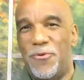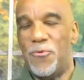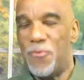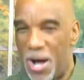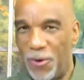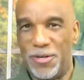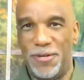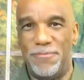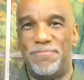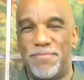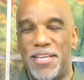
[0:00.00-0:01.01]
Welcome
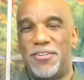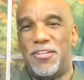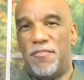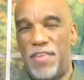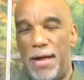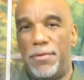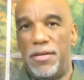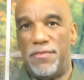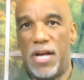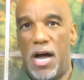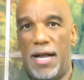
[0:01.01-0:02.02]
to the family
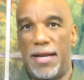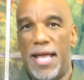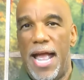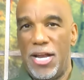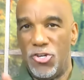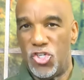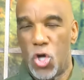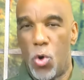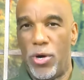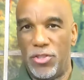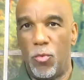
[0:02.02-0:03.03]
of God and
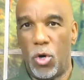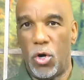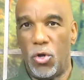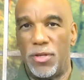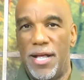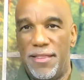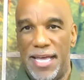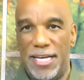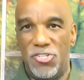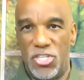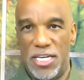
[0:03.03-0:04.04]
showing the world
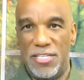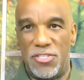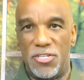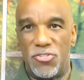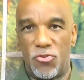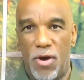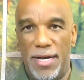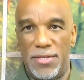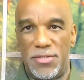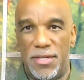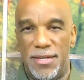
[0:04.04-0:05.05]
that Jesus
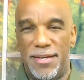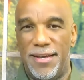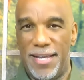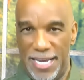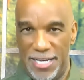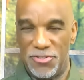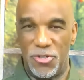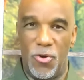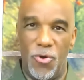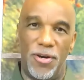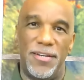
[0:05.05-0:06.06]
Christ is
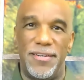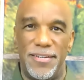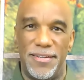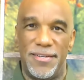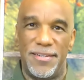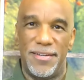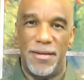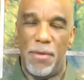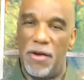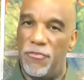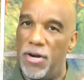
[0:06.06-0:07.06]
Lord.
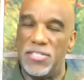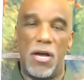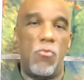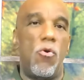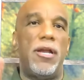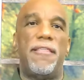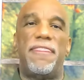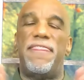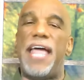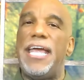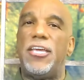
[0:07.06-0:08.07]
My friends, I want to
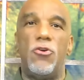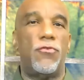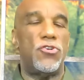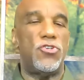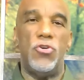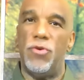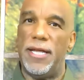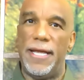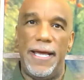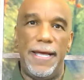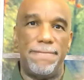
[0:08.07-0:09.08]
thank you for
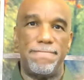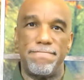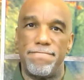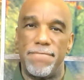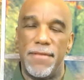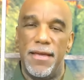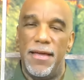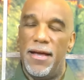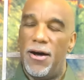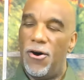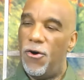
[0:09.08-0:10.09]
tuning in.
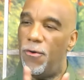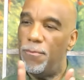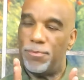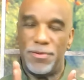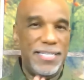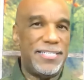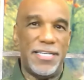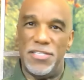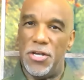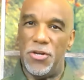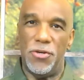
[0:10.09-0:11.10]
Oh, please
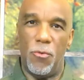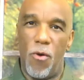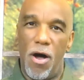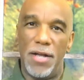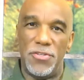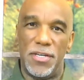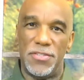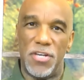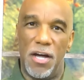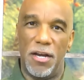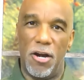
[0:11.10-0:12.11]
continue to watch us
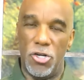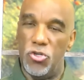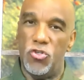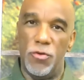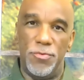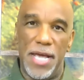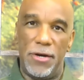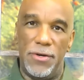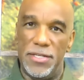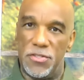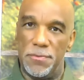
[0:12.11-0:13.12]
on our YouTube
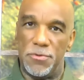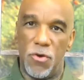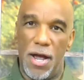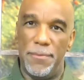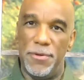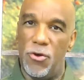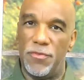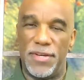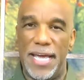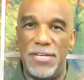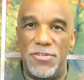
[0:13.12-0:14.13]
channel. Hit subscribe and
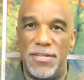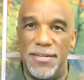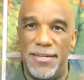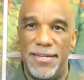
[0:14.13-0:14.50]
notification.